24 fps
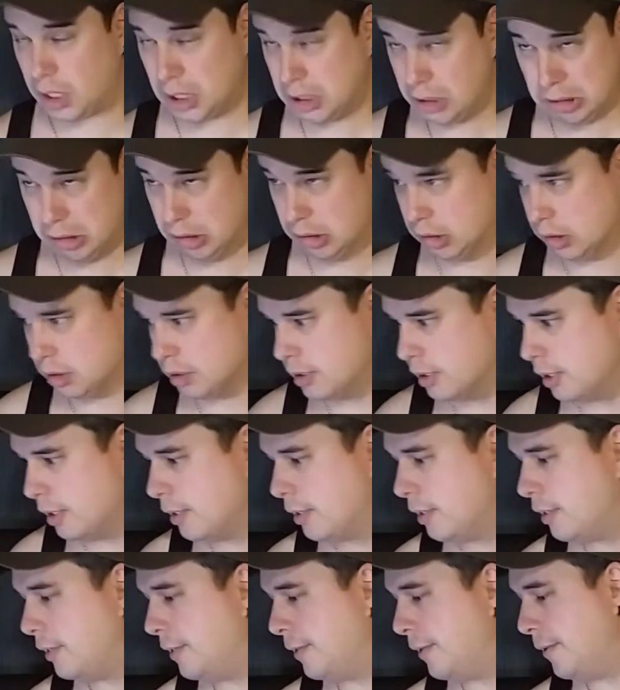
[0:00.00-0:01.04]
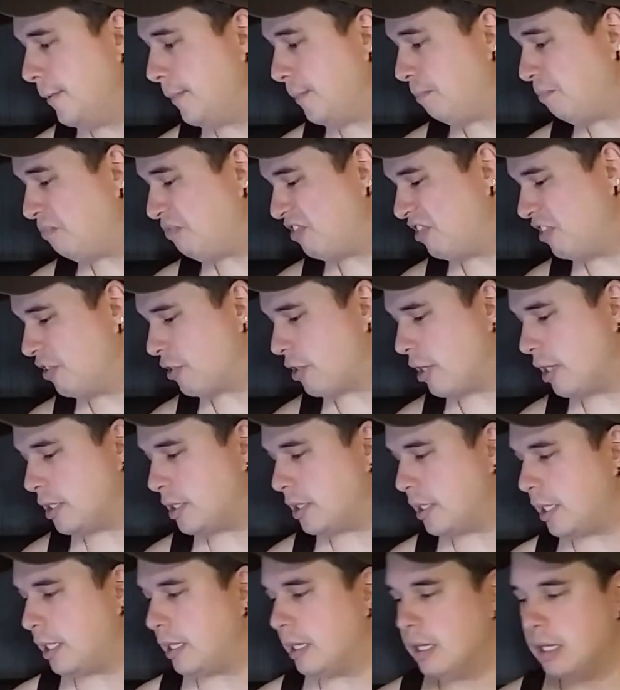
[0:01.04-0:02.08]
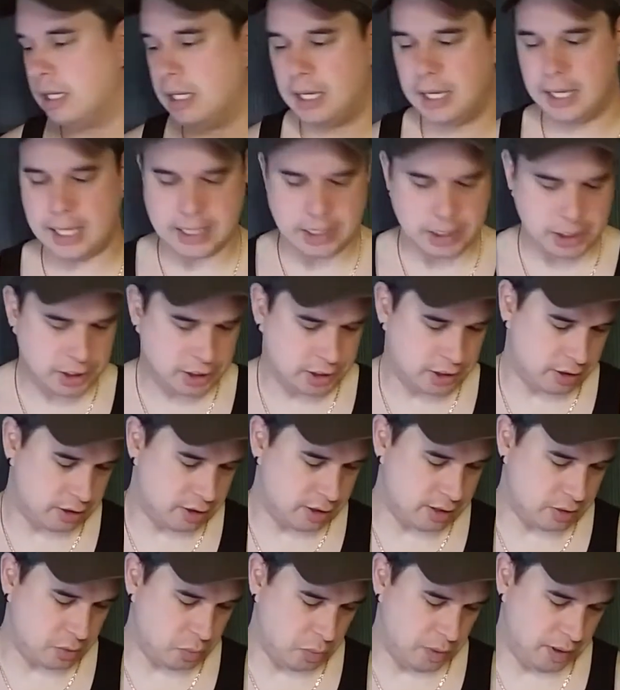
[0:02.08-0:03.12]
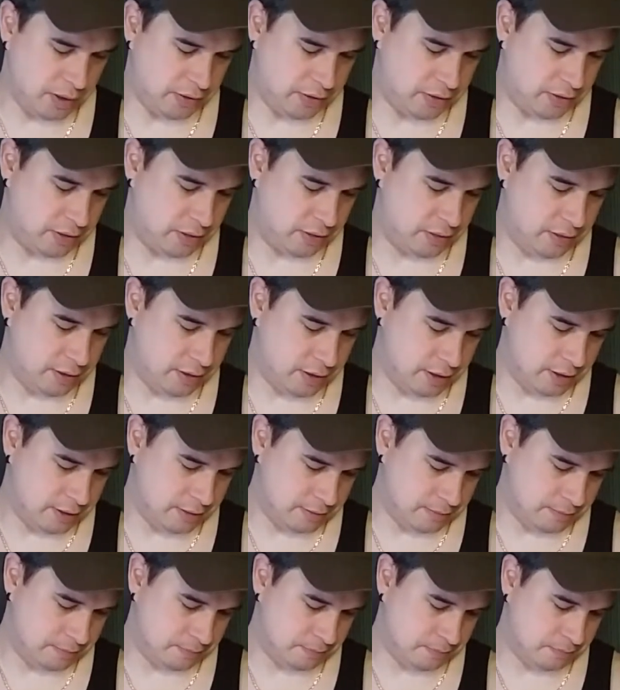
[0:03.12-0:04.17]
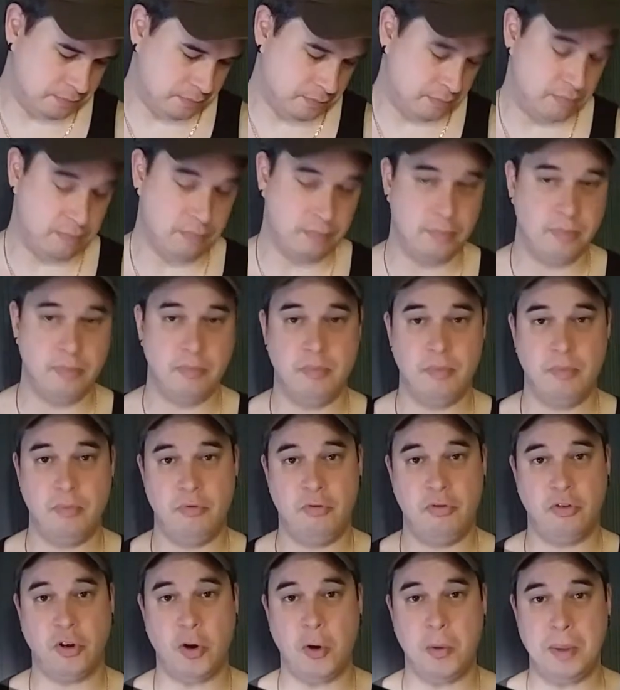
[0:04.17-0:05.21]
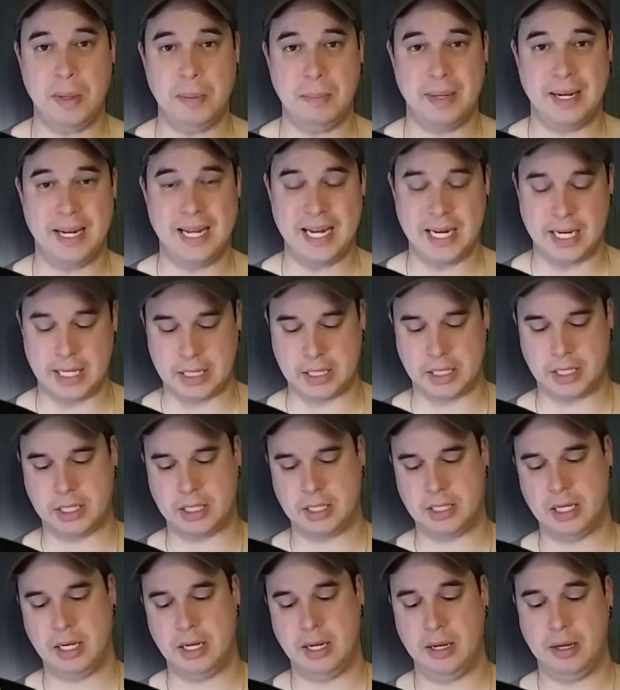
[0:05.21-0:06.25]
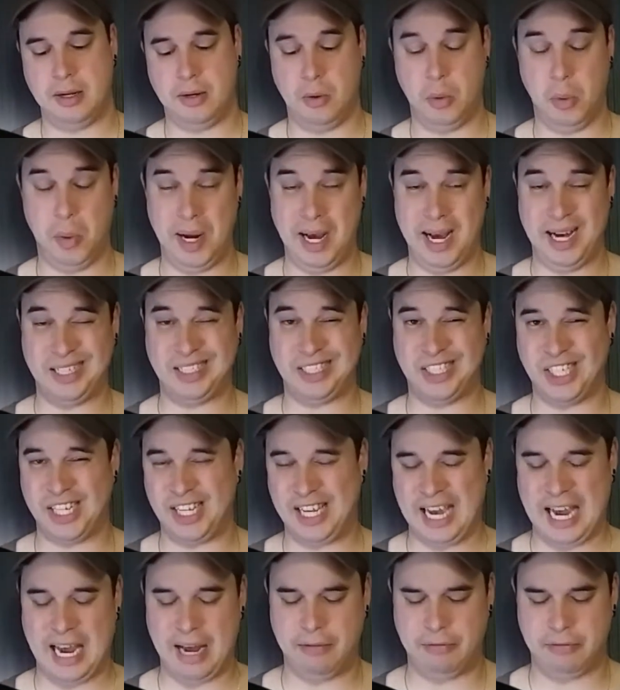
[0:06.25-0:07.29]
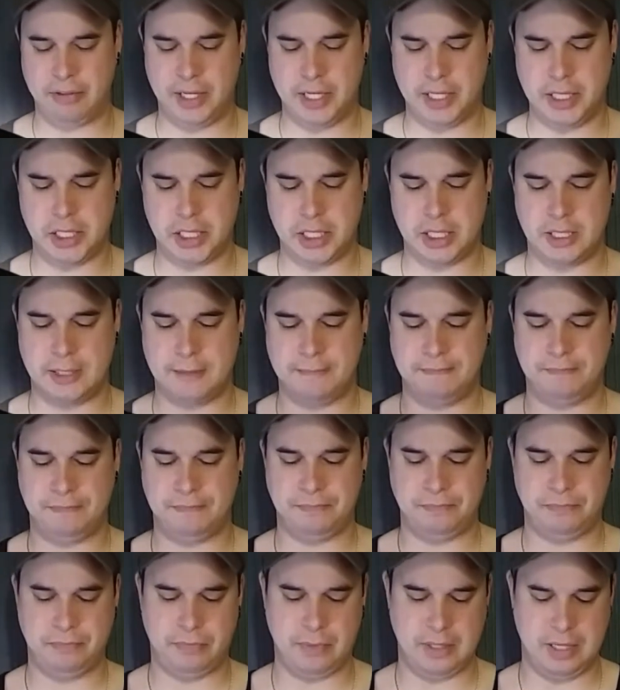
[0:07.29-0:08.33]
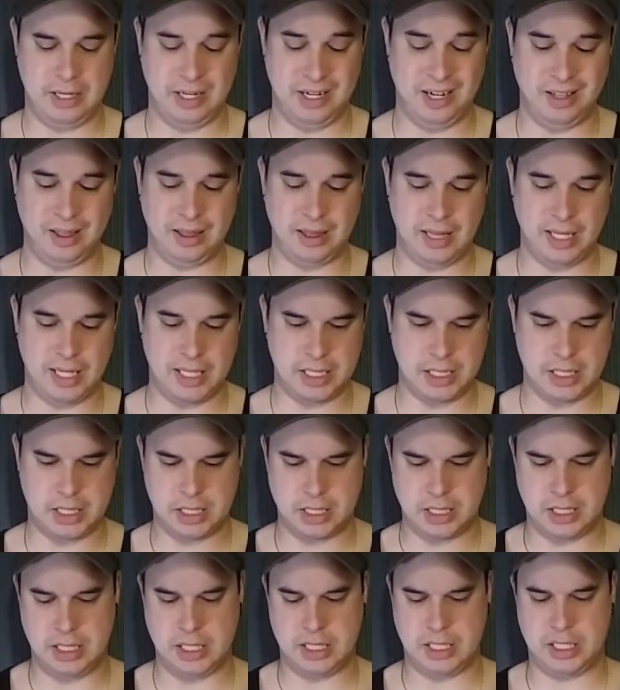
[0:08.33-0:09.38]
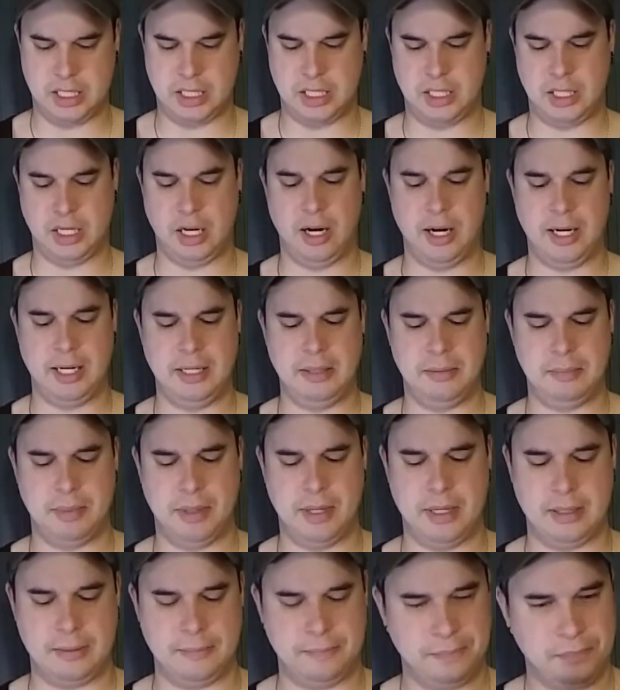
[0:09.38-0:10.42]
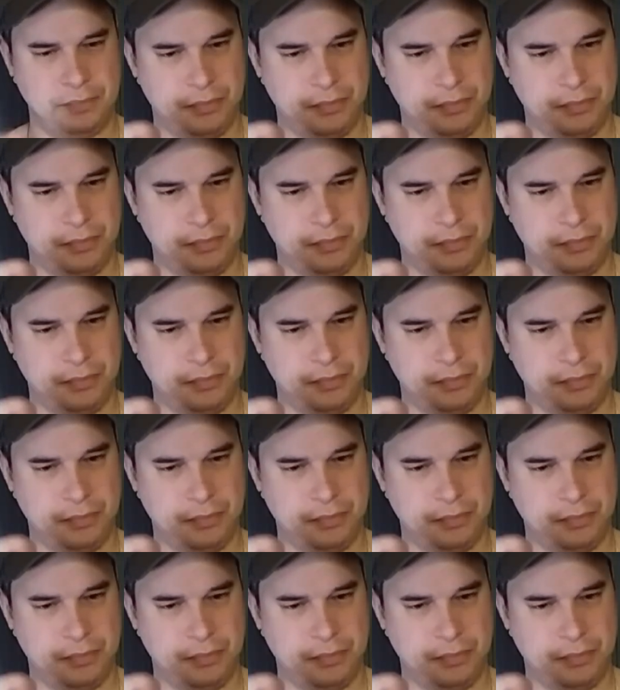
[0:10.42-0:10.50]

Ugh. Disgusting. Let's start with the foamy bananas. We actually have these. Not this, it's kind, but